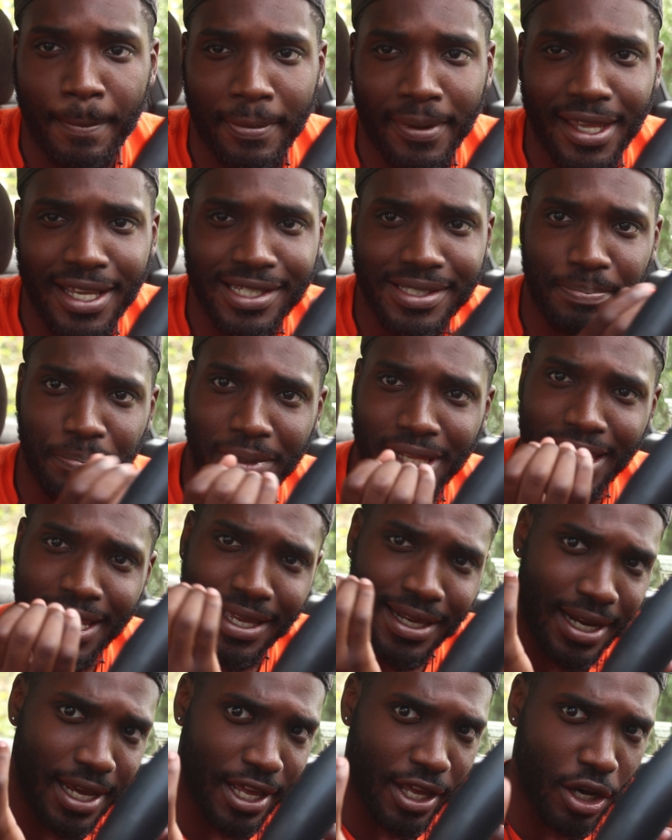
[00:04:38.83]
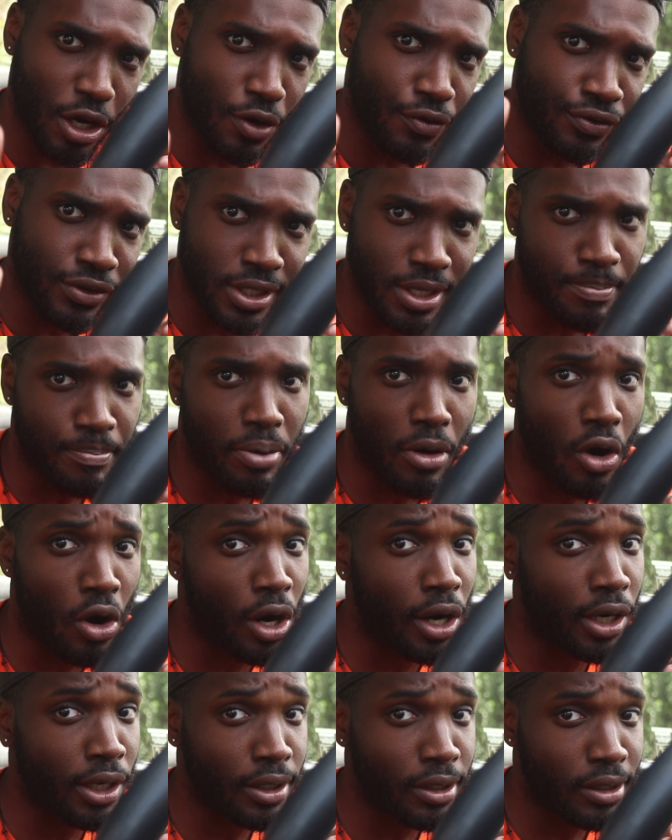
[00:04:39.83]
is playing a healthy
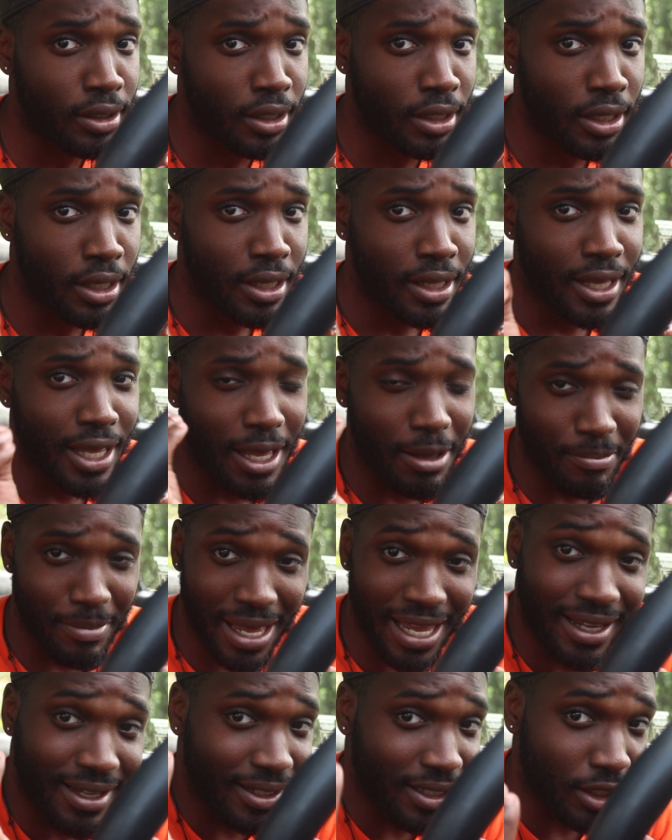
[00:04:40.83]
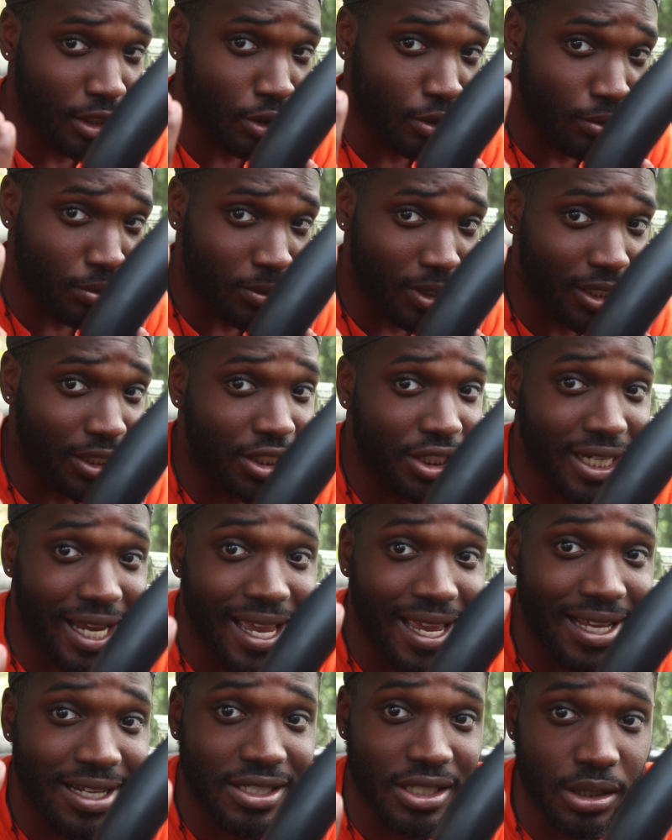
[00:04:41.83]
part in making a
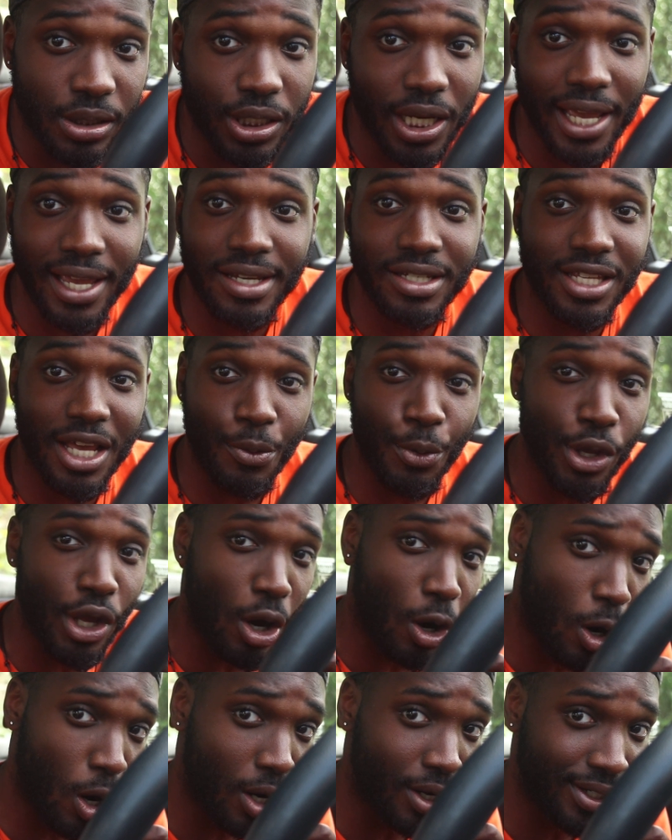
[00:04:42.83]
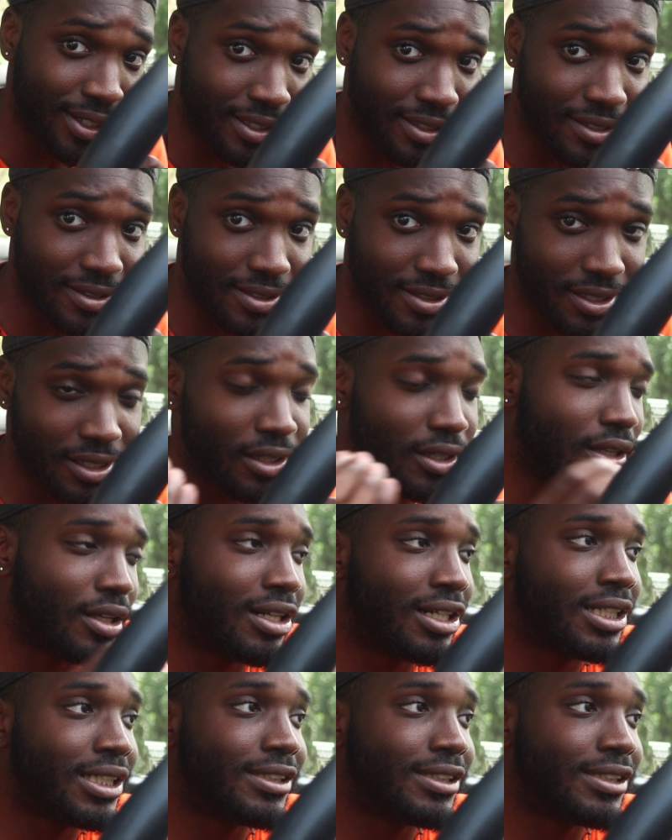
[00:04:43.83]
change that we all need to see.